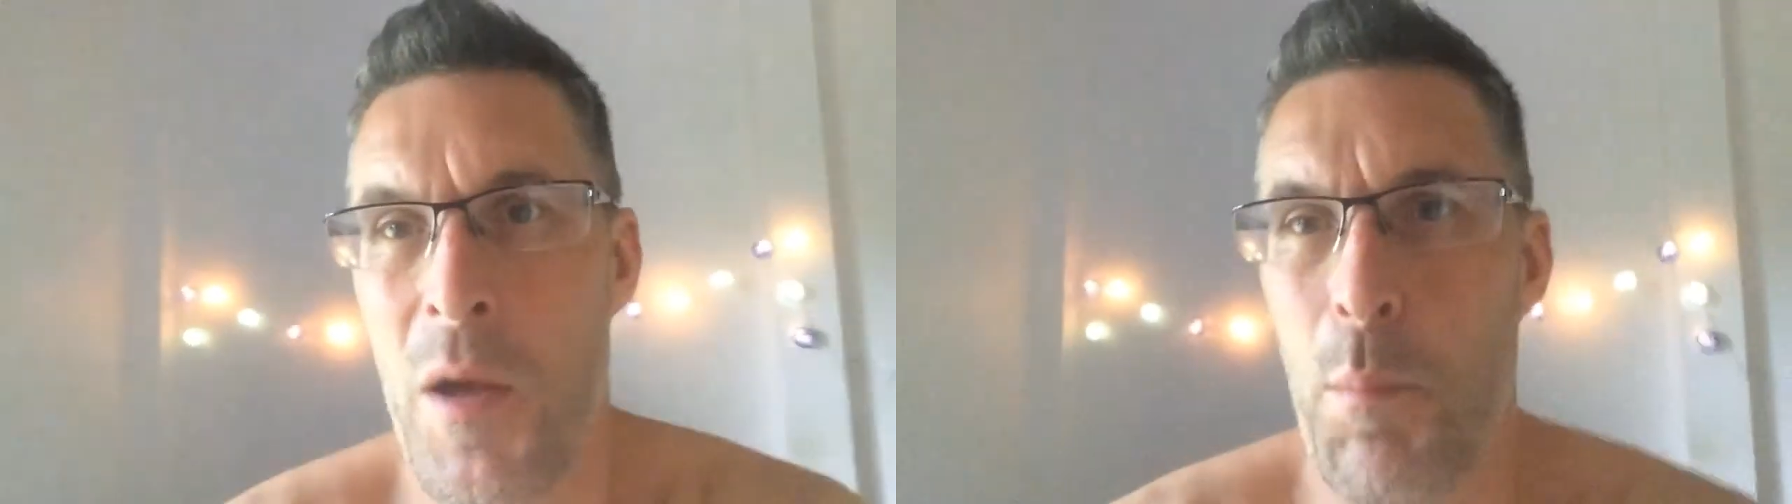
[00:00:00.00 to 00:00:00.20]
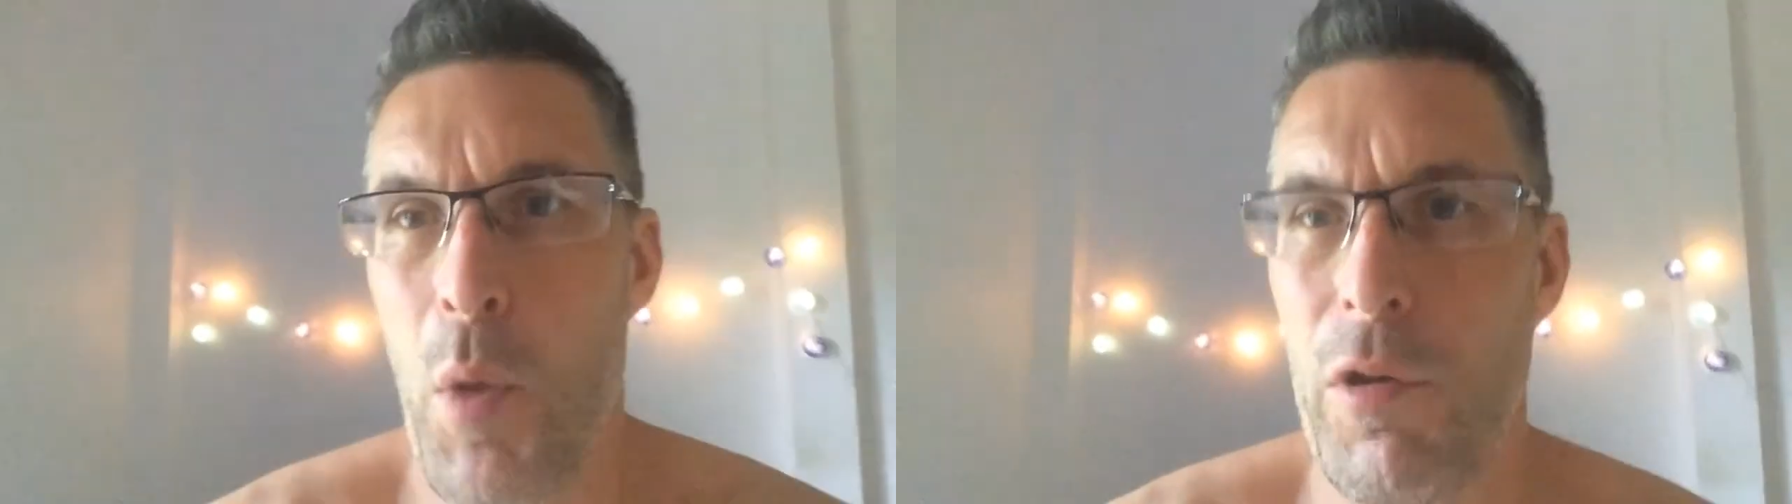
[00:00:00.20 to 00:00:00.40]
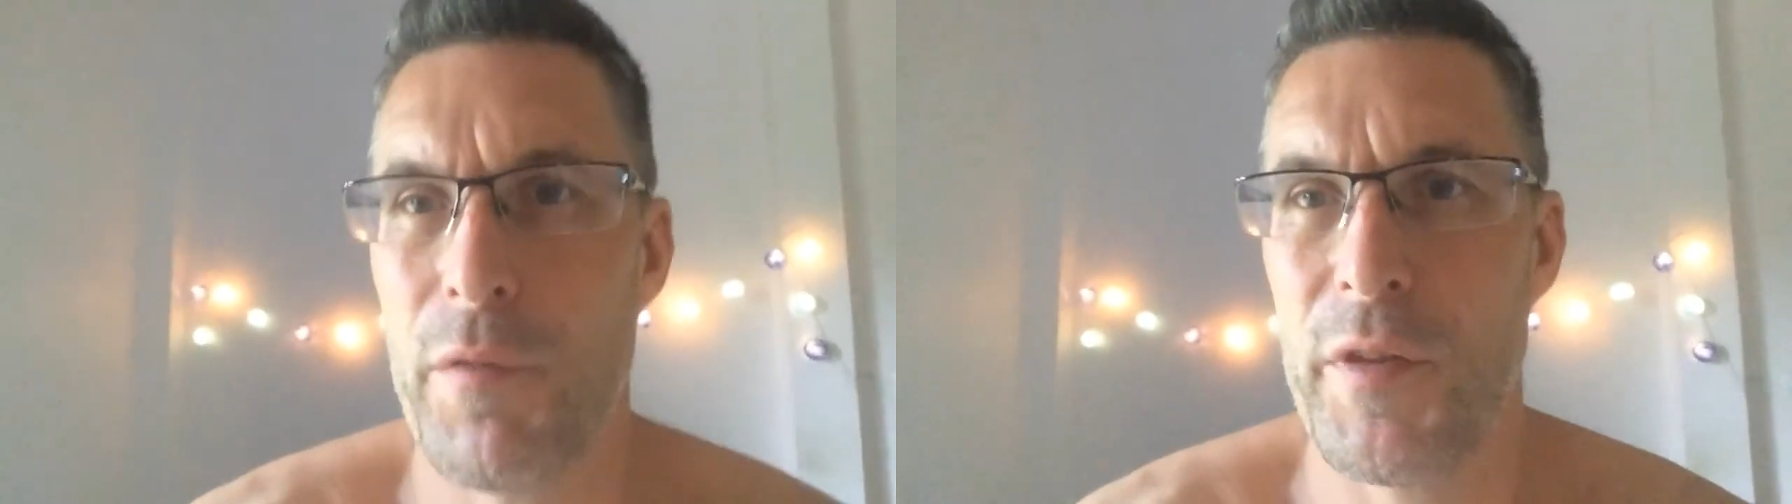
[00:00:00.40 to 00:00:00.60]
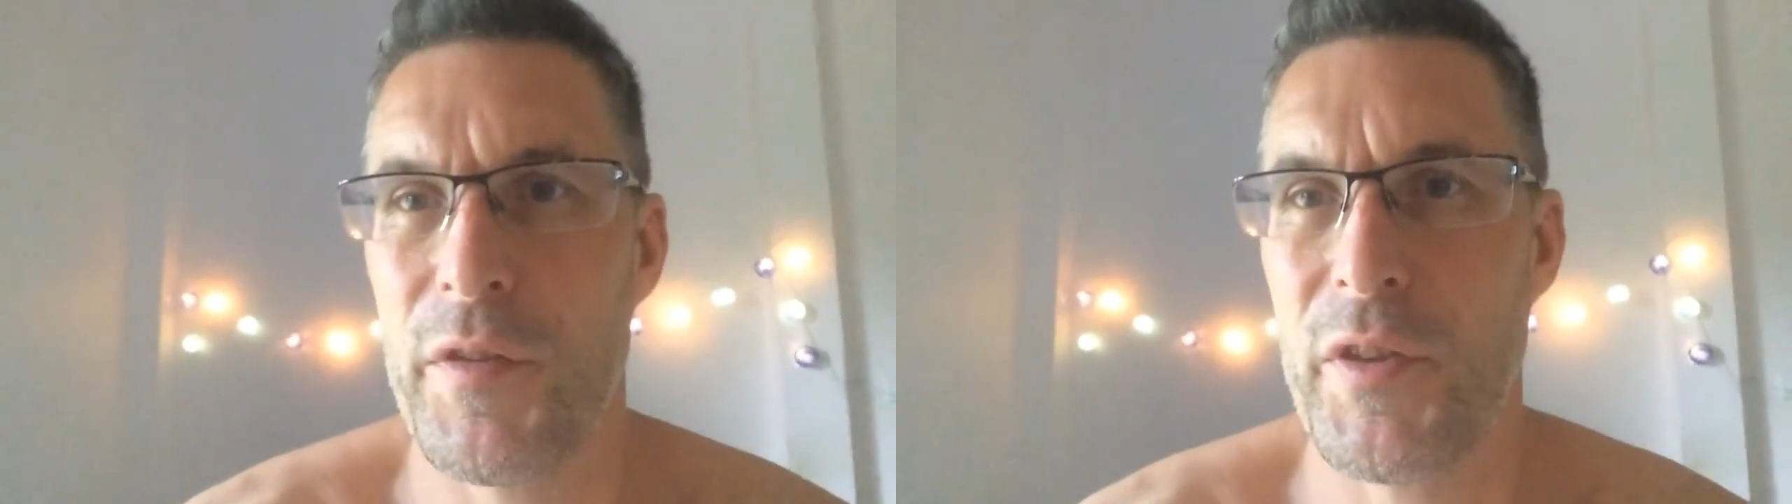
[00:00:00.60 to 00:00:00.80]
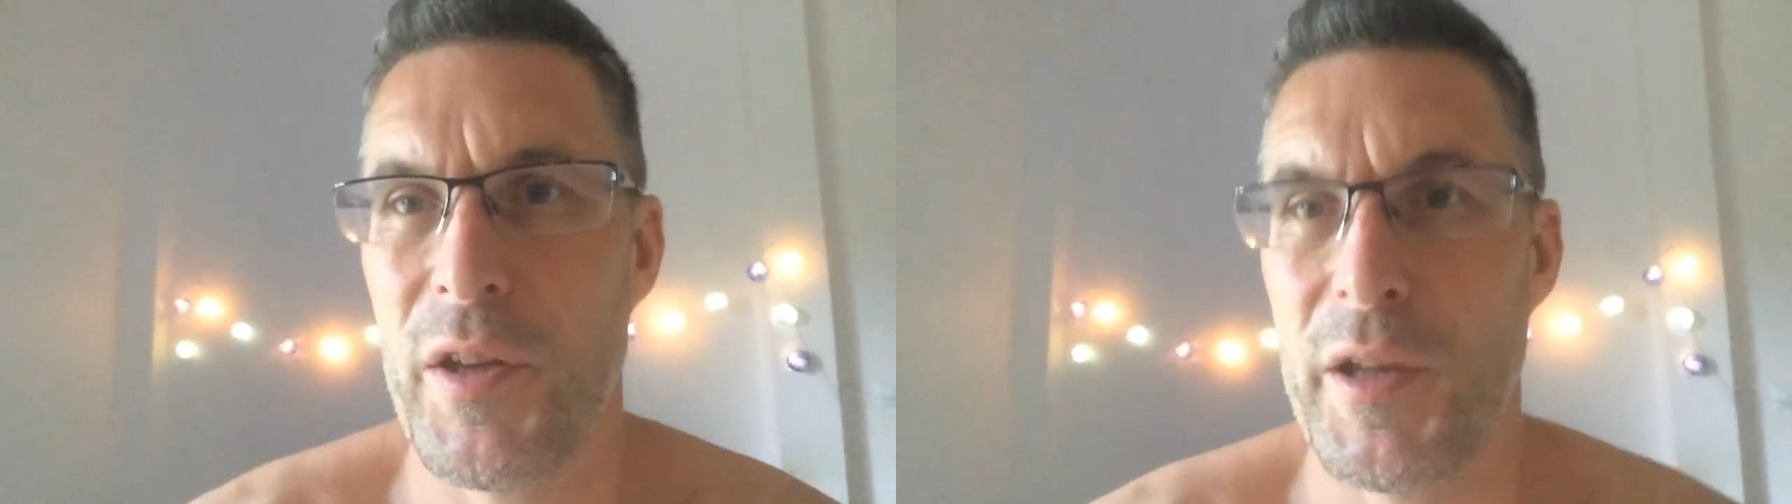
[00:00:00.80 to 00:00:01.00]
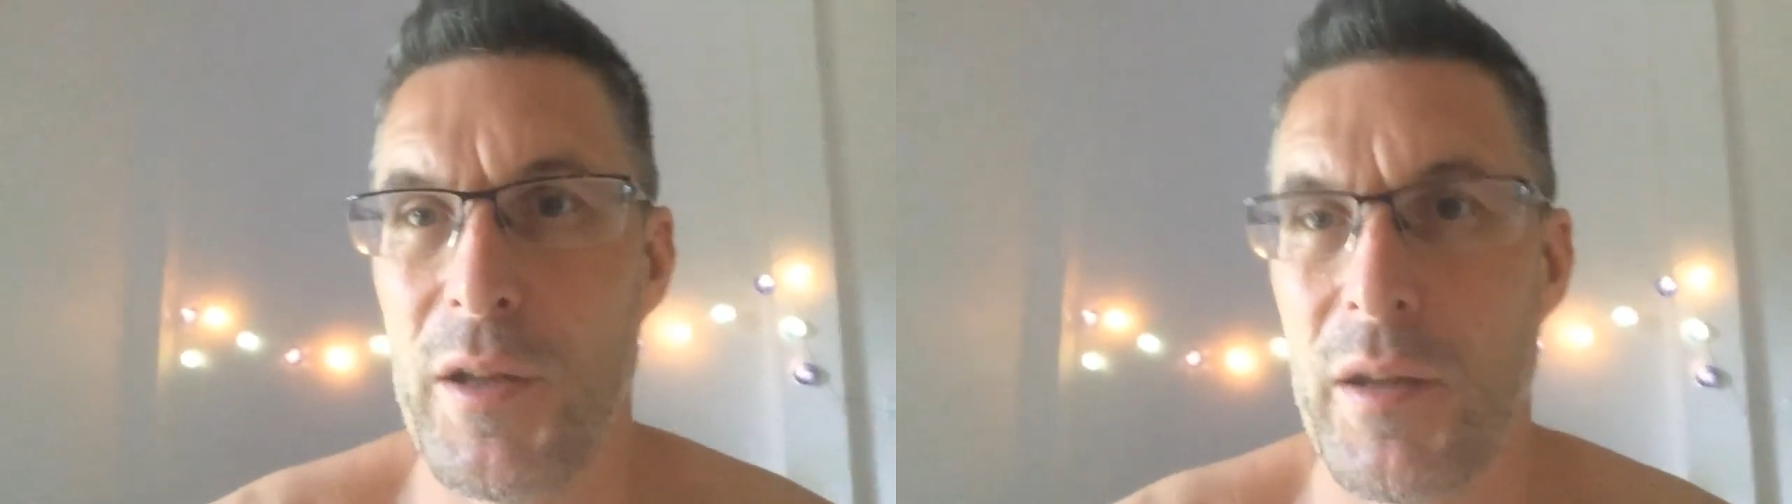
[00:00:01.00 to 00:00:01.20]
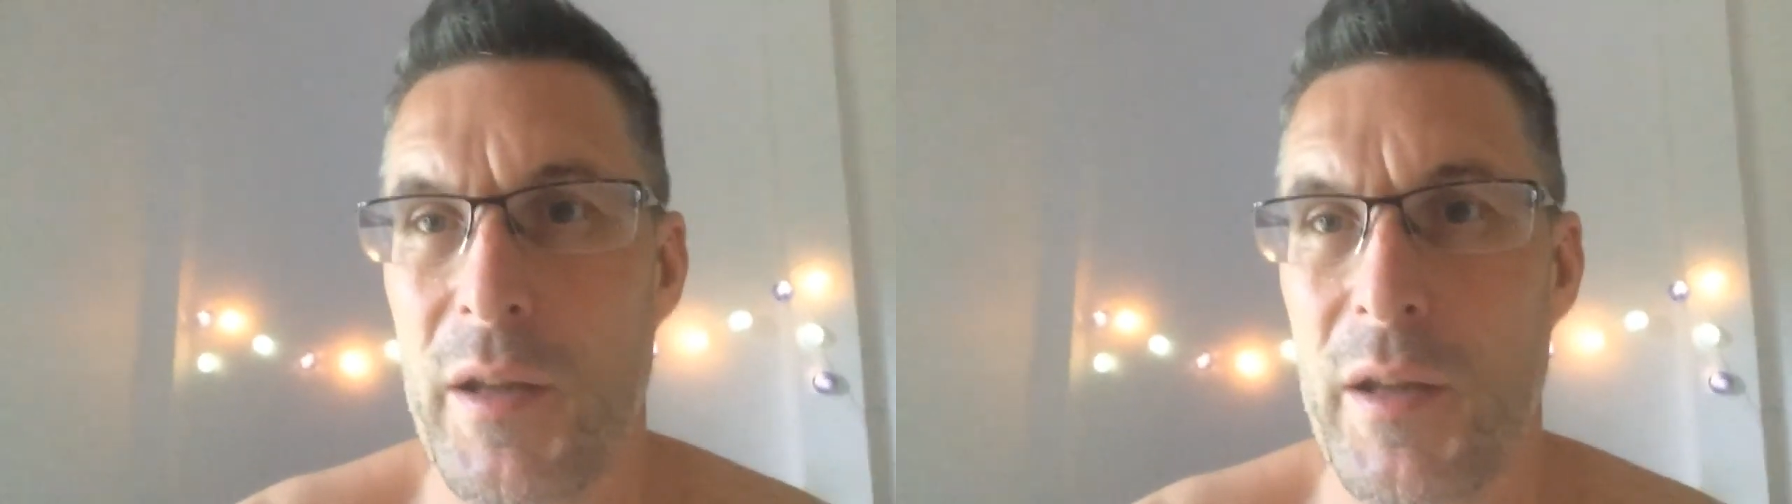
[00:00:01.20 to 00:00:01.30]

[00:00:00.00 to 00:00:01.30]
moral of this tale,